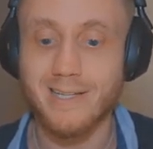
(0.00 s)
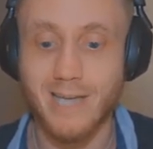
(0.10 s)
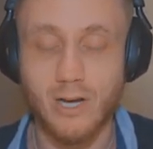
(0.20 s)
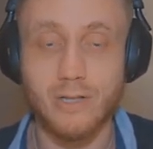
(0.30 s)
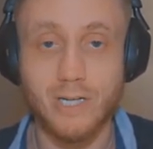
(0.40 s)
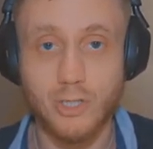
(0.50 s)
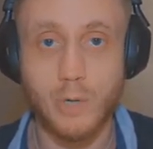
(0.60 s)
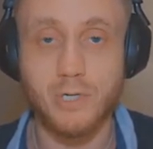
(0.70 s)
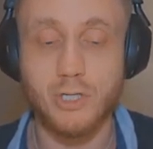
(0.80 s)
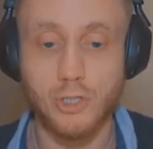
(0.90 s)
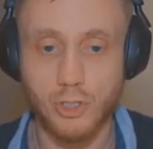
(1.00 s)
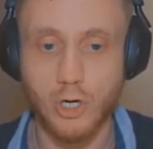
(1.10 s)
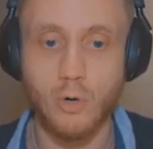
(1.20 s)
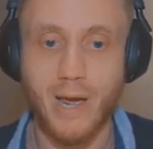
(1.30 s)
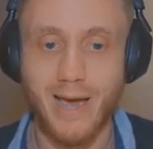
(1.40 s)
title and description to
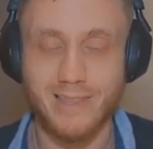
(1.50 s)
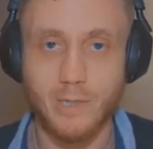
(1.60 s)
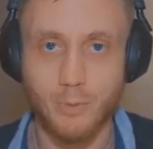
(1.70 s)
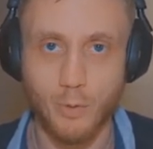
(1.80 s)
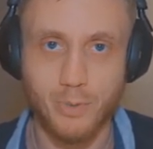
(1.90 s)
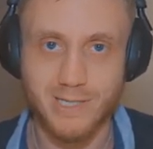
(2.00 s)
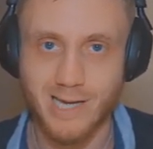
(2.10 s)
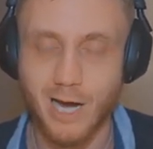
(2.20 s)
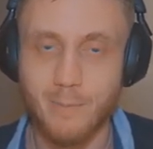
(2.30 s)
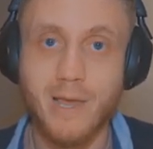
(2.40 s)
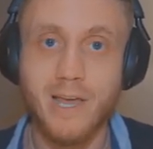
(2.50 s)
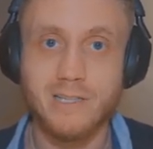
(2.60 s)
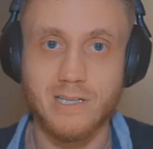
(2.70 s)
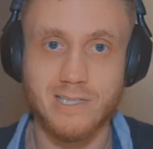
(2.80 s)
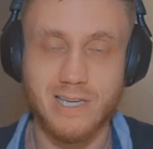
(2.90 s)
show at the appropriate time
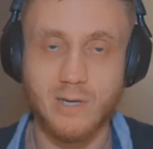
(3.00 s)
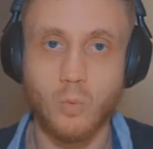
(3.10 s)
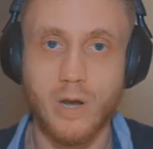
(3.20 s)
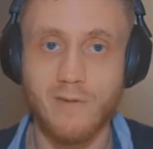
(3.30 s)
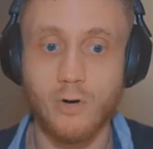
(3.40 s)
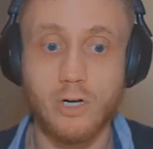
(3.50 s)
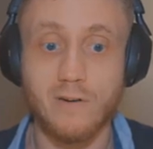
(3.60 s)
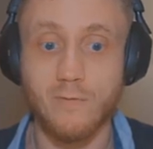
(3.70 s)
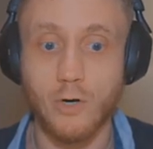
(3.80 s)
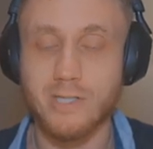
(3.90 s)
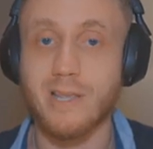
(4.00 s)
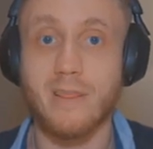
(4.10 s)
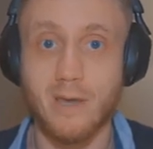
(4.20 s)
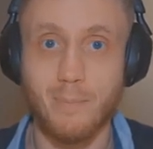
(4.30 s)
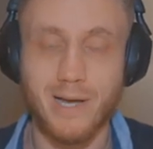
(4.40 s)
to see whatever converts
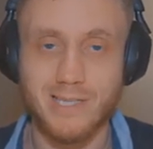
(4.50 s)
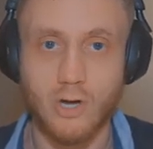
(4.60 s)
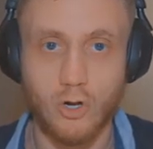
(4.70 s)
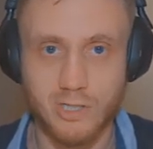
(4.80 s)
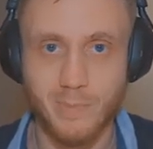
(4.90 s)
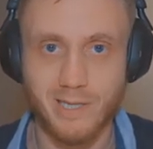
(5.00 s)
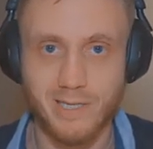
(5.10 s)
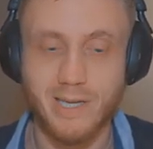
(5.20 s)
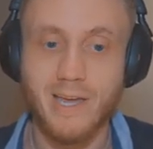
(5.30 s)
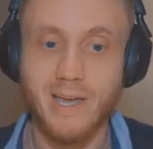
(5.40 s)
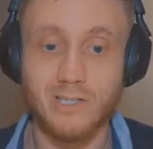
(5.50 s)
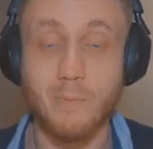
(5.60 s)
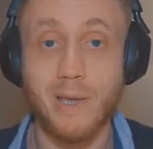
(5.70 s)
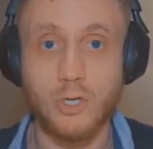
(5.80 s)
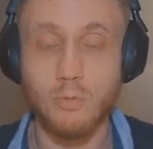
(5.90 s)
the best ultimately to
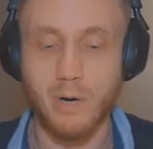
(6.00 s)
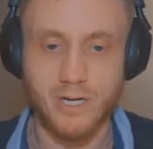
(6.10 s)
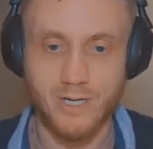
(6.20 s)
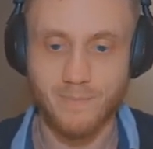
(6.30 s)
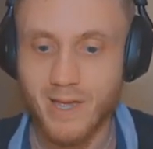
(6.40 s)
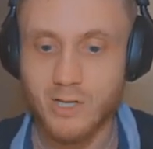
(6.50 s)
make you money.